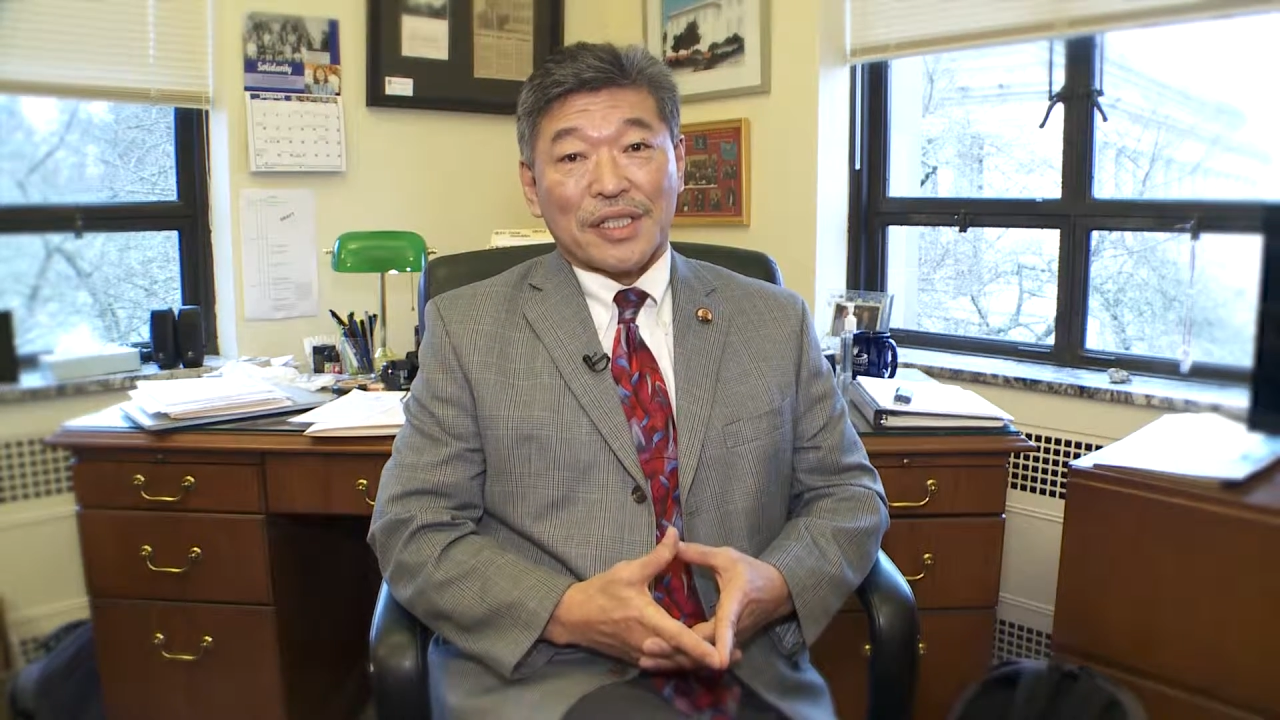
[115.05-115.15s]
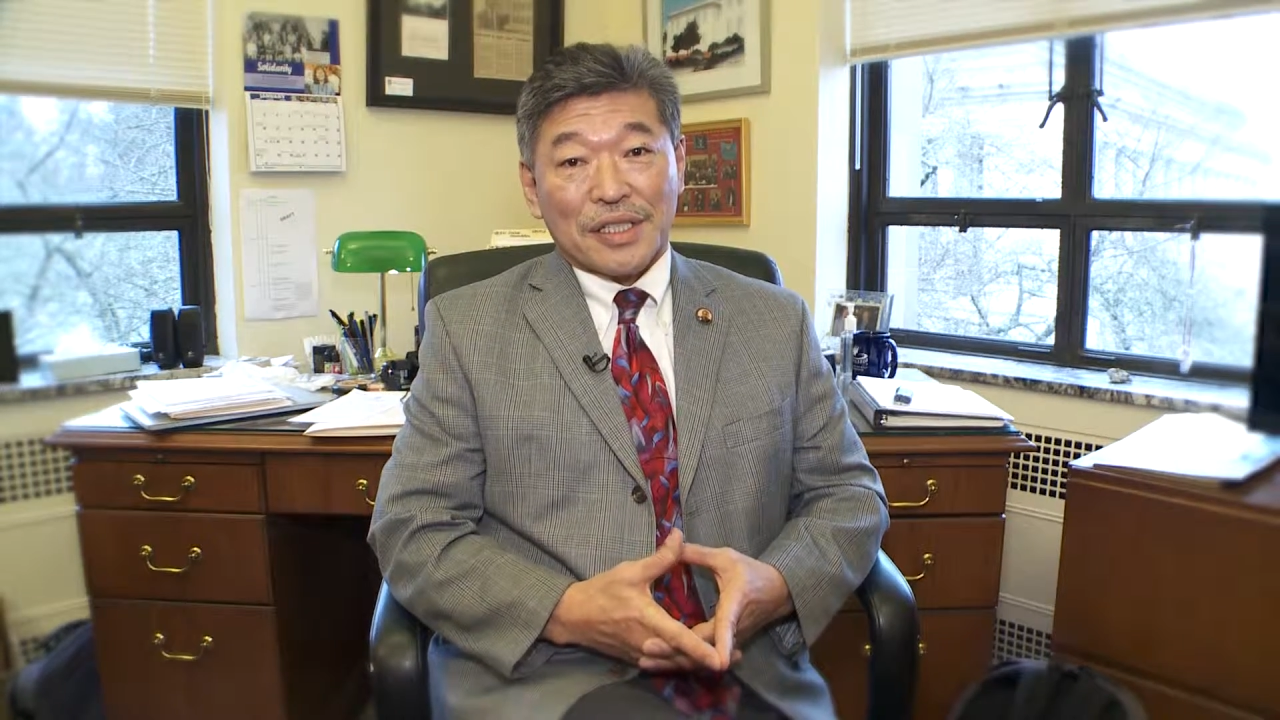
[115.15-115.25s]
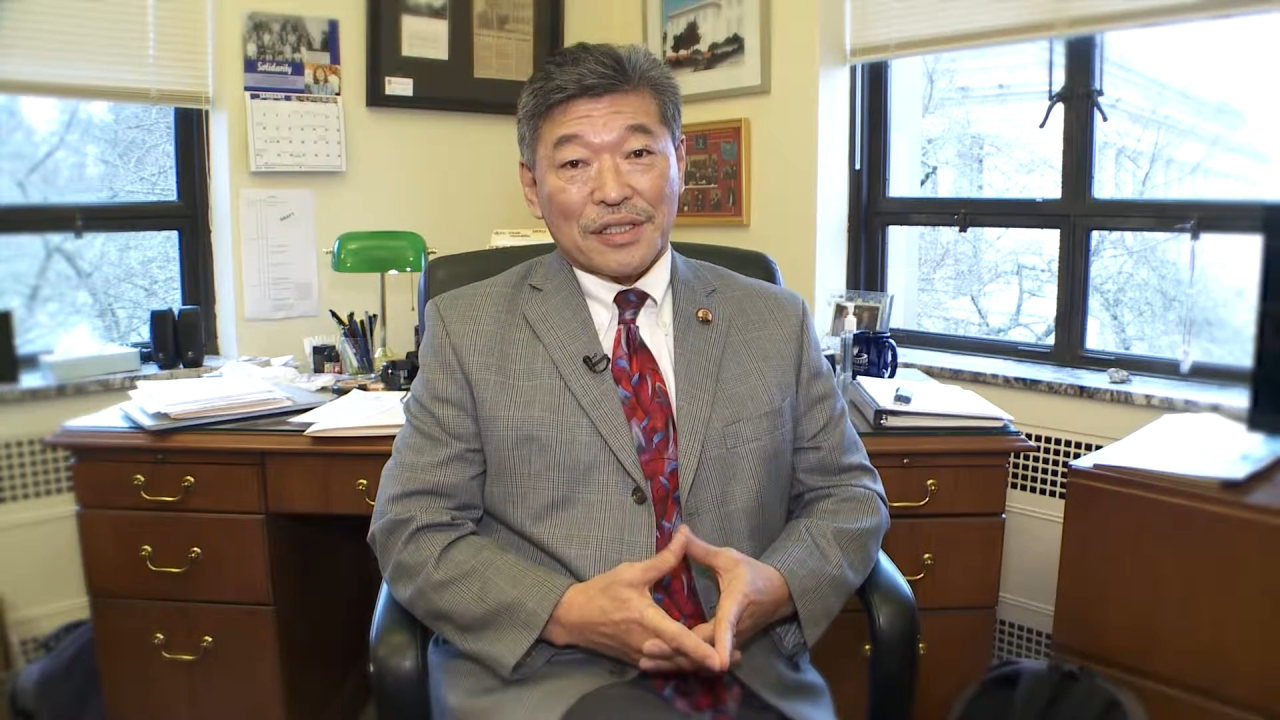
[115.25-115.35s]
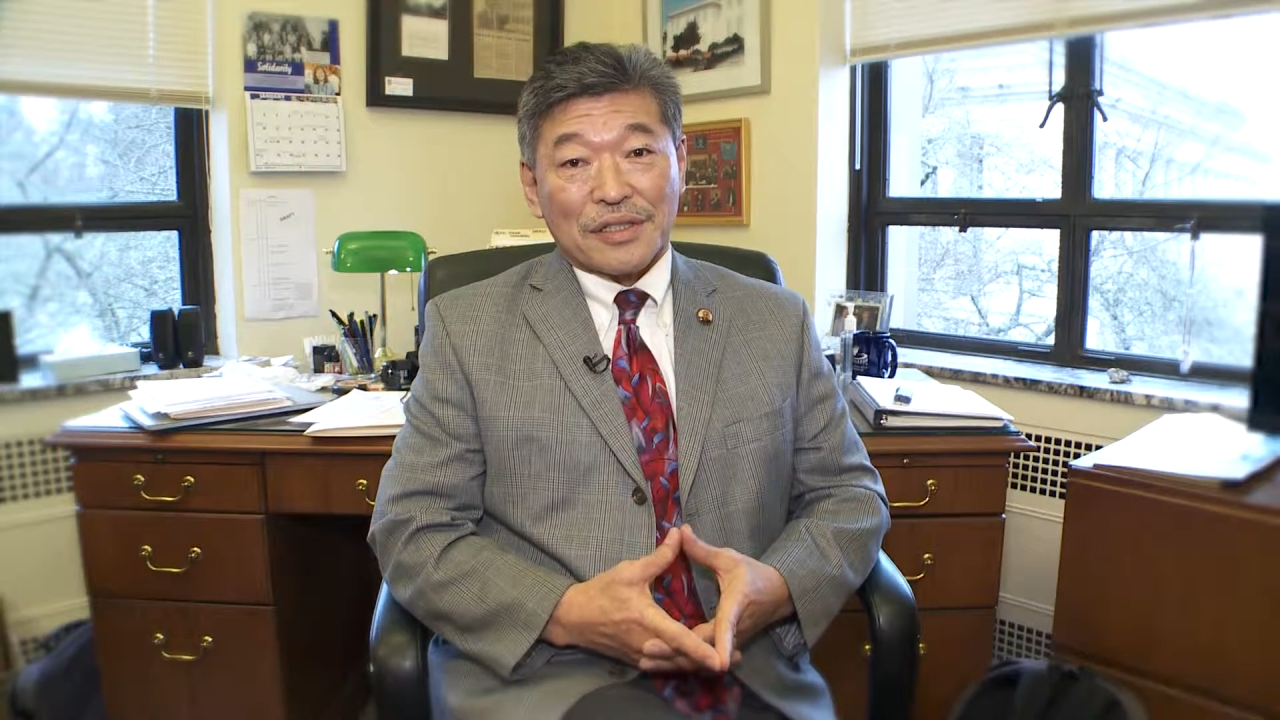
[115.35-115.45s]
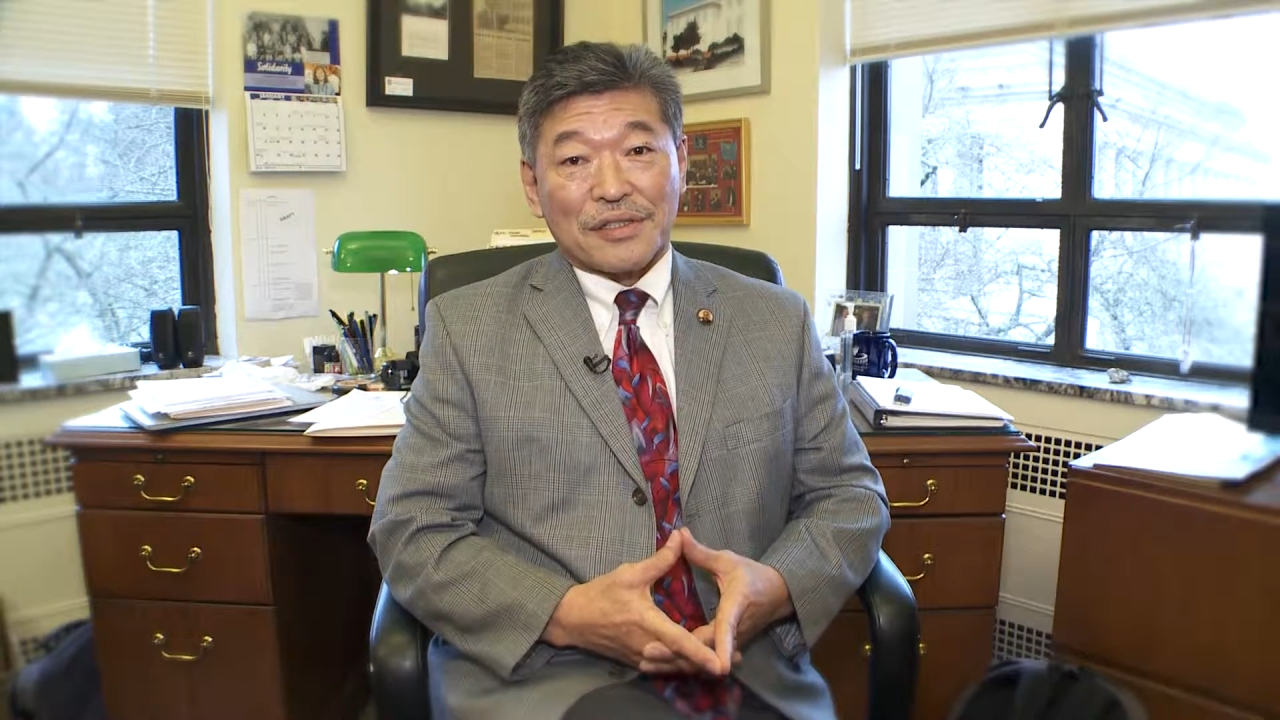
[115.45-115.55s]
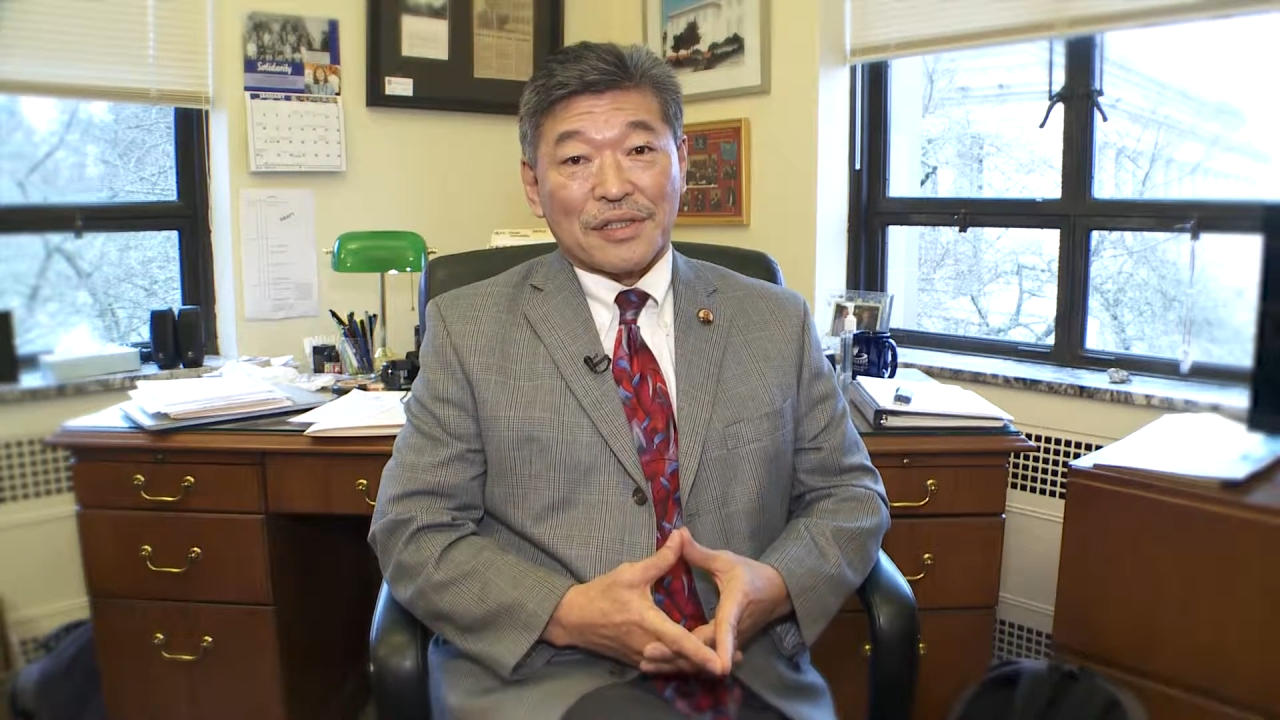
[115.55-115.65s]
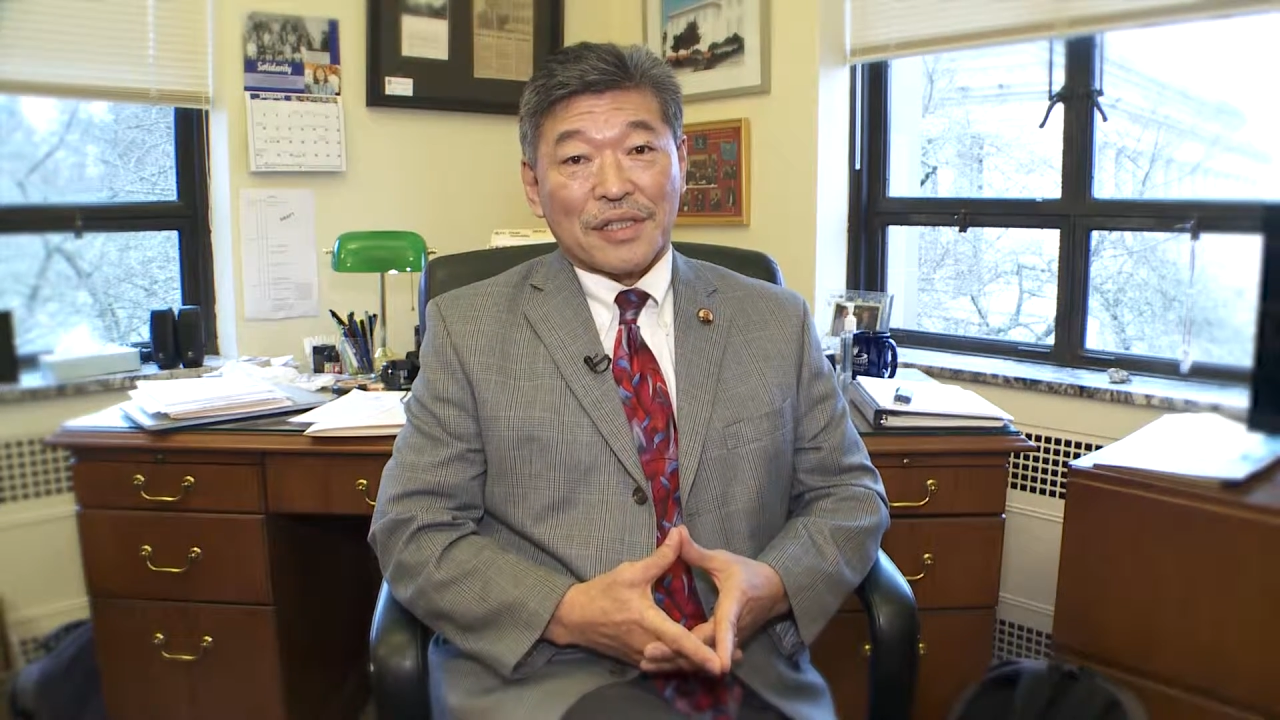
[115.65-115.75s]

is the